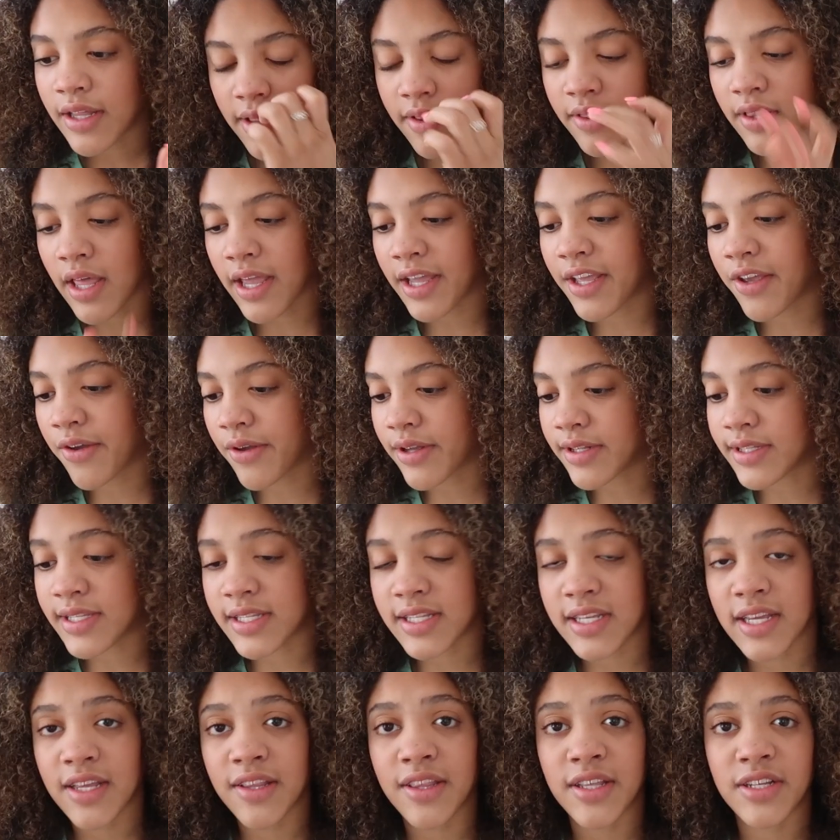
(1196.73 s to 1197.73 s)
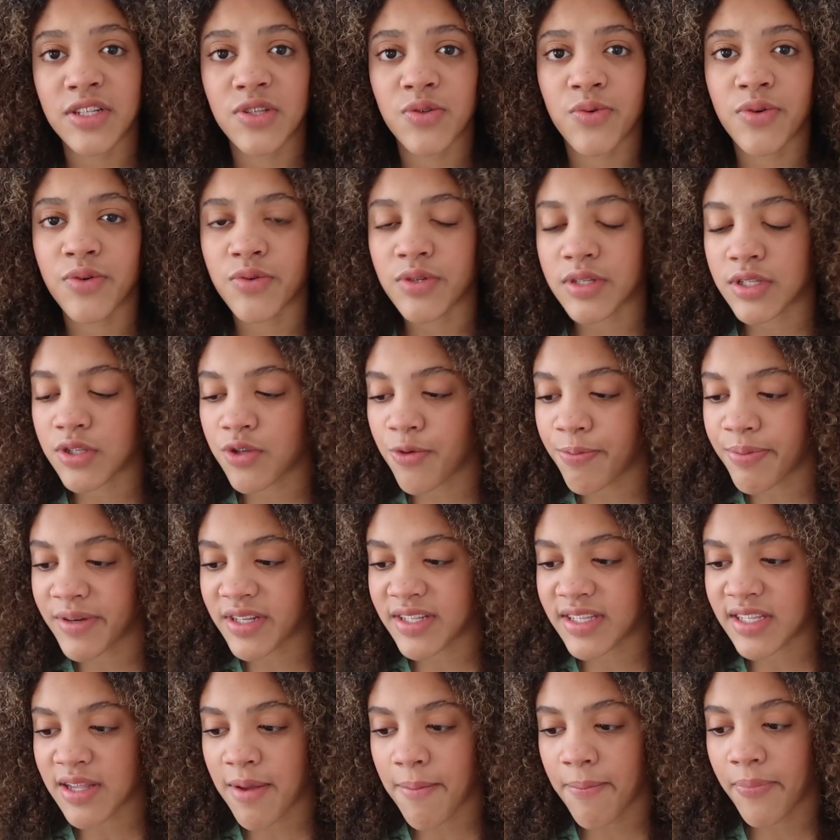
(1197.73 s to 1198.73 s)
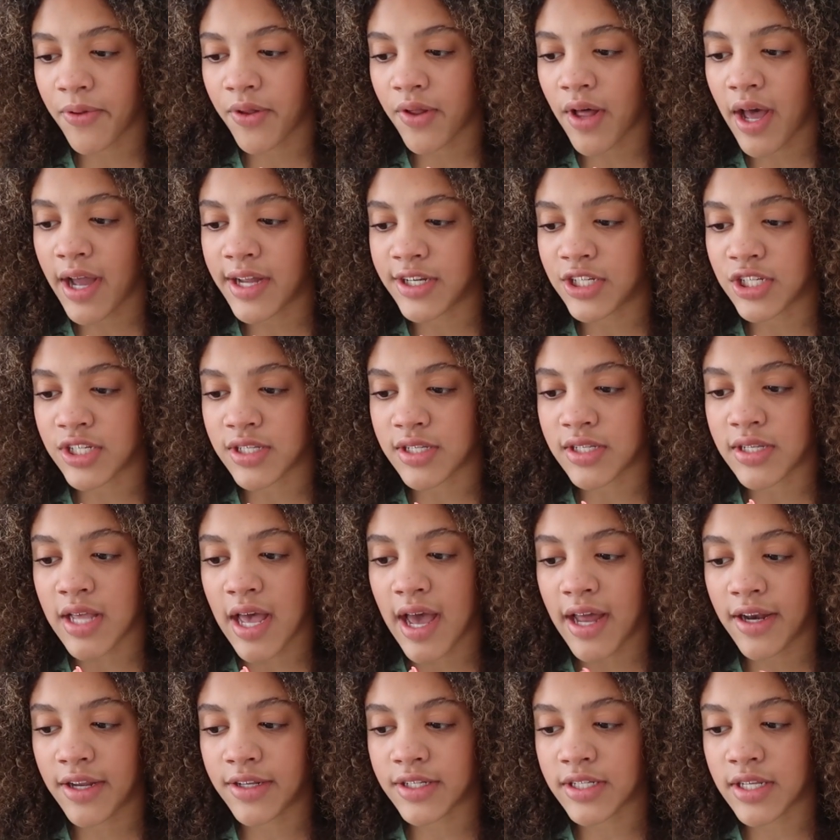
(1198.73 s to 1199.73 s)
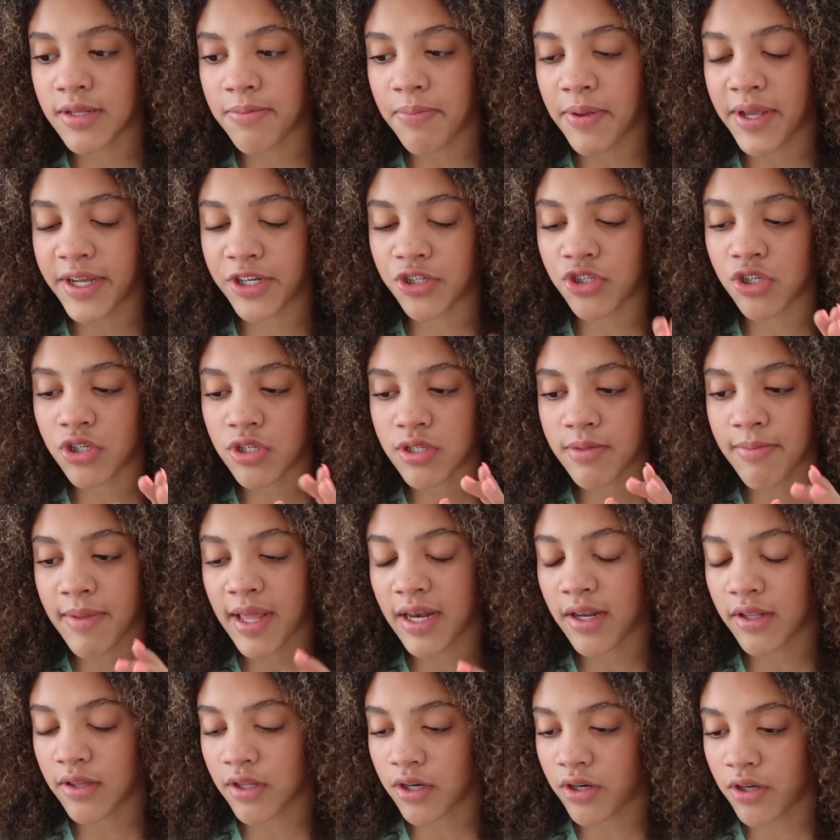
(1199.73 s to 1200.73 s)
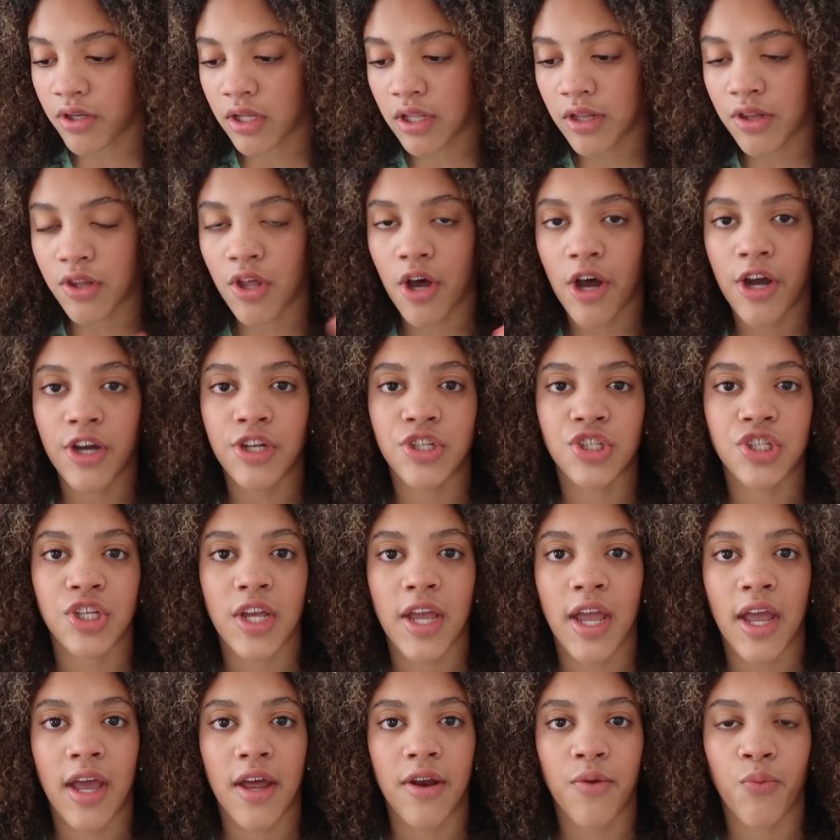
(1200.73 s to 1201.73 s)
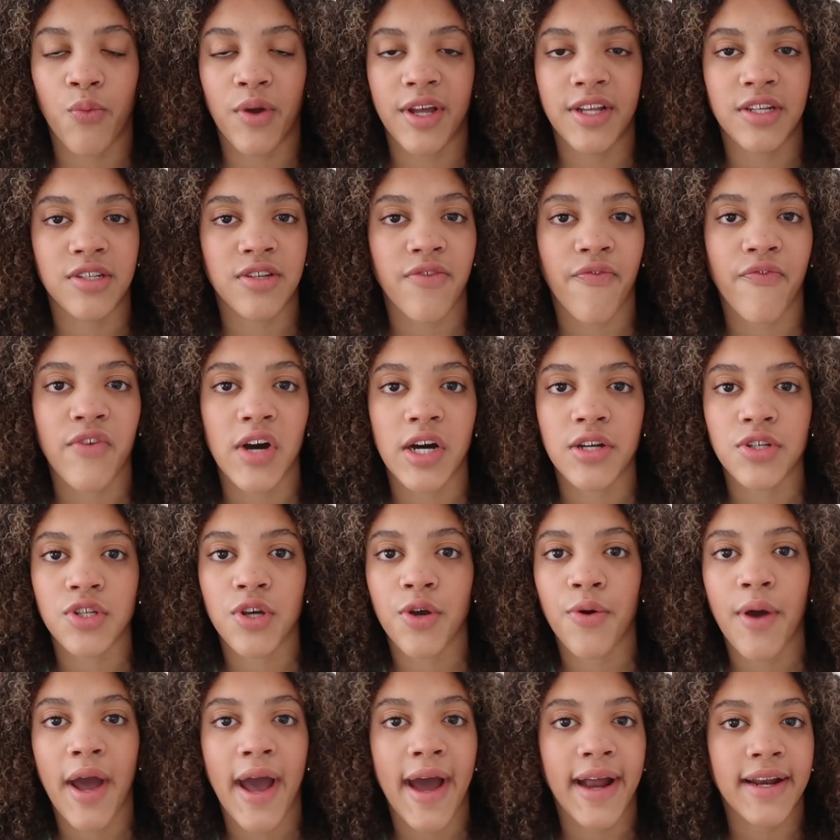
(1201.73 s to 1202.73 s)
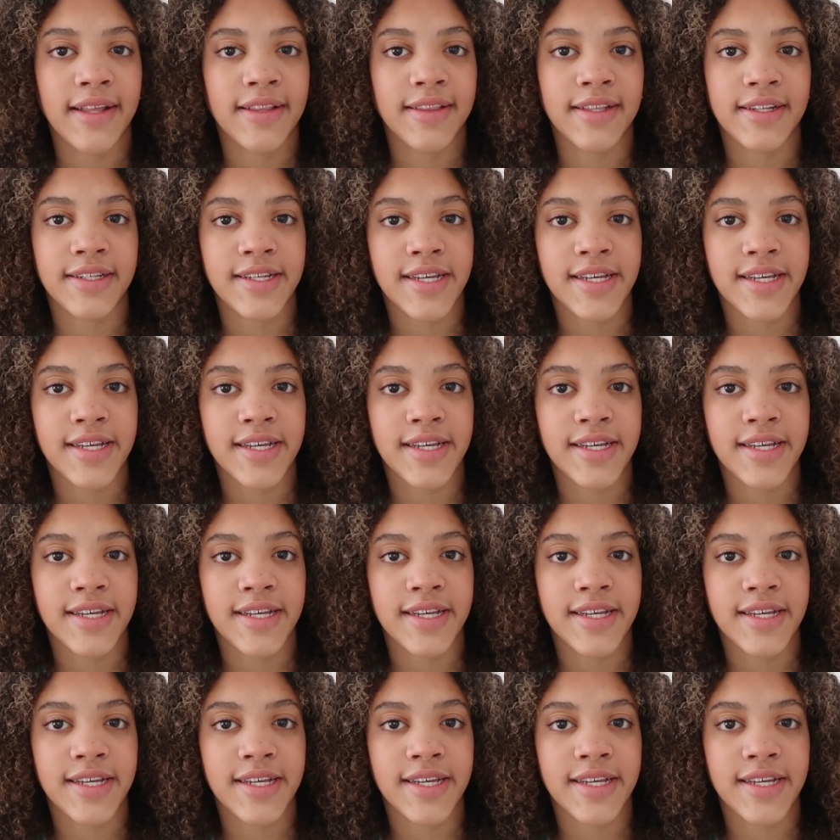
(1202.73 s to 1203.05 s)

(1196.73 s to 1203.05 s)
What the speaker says: Like you can see, this one was super simple. I just edited pictures, made a little collage, and went into Fonto, added the